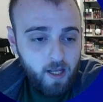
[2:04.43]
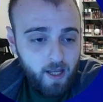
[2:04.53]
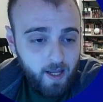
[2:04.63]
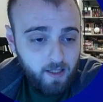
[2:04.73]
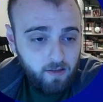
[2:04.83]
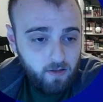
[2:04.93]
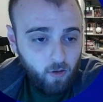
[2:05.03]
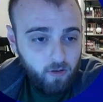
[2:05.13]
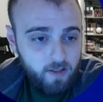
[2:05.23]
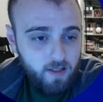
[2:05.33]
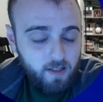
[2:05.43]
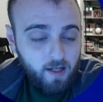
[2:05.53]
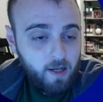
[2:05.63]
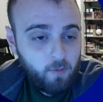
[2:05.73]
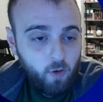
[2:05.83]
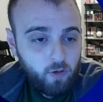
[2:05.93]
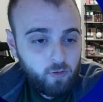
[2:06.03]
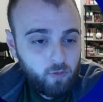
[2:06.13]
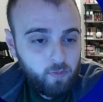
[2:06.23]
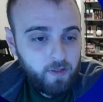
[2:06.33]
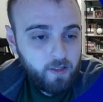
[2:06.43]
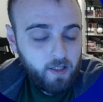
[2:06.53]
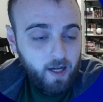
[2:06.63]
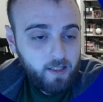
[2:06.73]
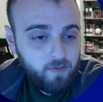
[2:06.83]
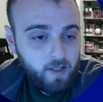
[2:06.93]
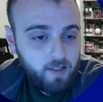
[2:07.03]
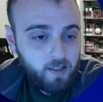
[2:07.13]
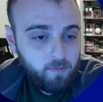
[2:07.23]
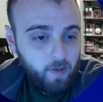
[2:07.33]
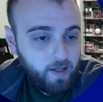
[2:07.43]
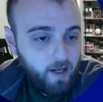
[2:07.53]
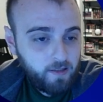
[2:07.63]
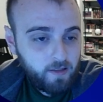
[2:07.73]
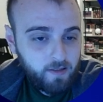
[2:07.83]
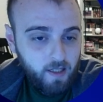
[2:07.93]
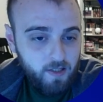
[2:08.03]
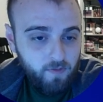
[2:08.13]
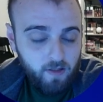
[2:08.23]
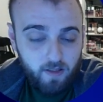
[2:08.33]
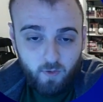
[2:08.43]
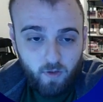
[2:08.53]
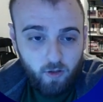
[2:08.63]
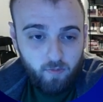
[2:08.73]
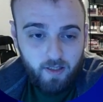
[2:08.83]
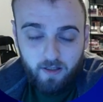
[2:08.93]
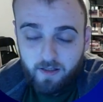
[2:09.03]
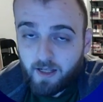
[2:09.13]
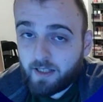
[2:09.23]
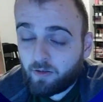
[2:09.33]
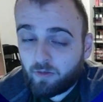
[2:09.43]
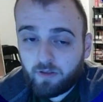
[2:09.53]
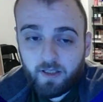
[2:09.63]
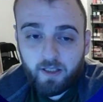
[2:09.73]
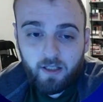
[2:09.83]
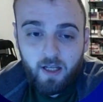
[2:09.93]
And honestly, I'm going to be activating my other transfer as well, because I don't think